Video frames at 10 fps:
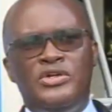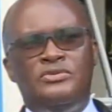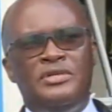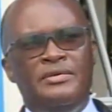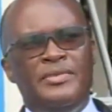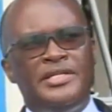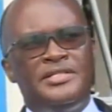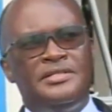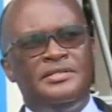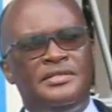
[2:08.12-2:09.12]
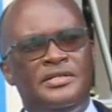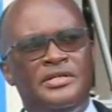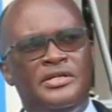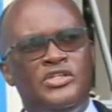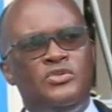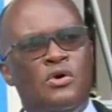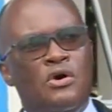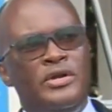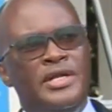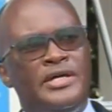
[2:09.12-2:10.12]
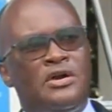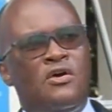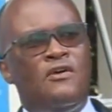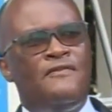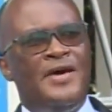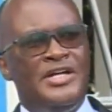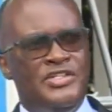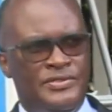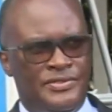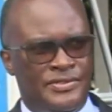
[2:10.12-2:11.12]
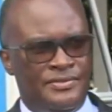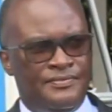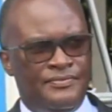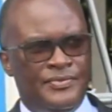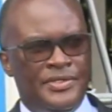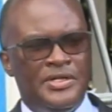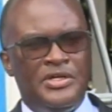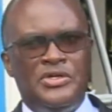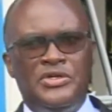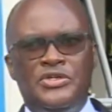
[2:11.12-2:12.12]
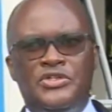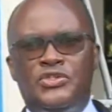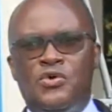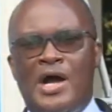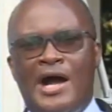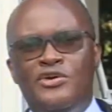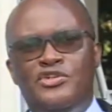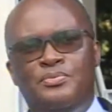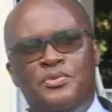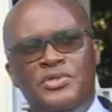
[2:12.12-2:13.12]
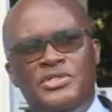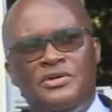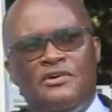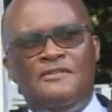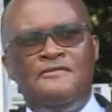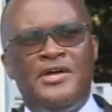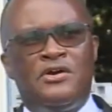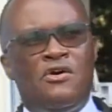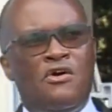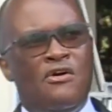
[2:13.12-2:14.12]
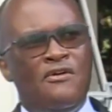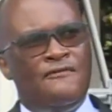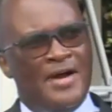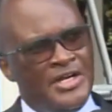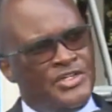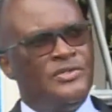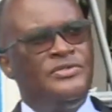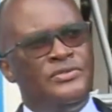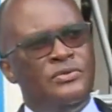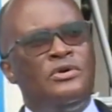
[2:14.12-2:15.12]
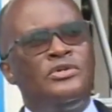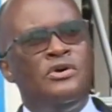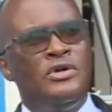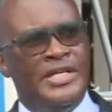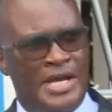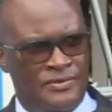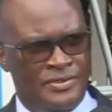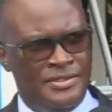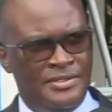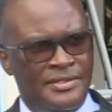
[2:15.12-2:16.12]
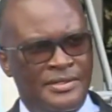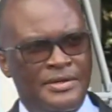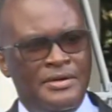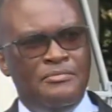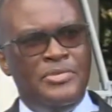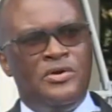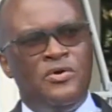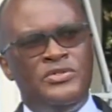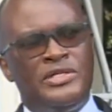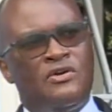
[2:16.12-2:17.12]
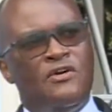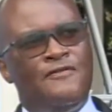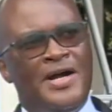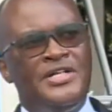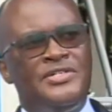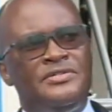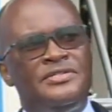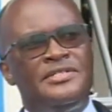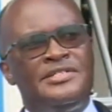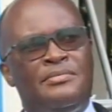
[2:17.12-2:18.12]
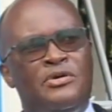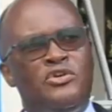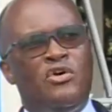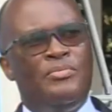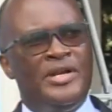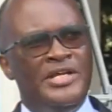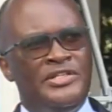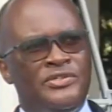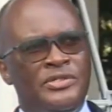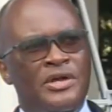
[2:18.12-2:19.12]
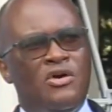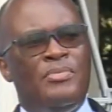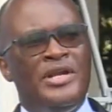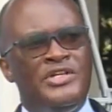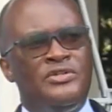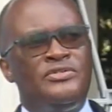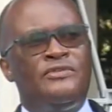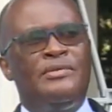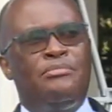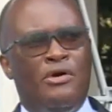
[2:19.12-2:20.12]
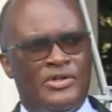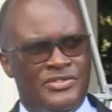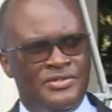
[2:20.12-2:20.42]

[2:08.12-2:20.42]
to limit to only the core functions. So output of the core functions will not go down, because the core functions is about operator, operations of the port.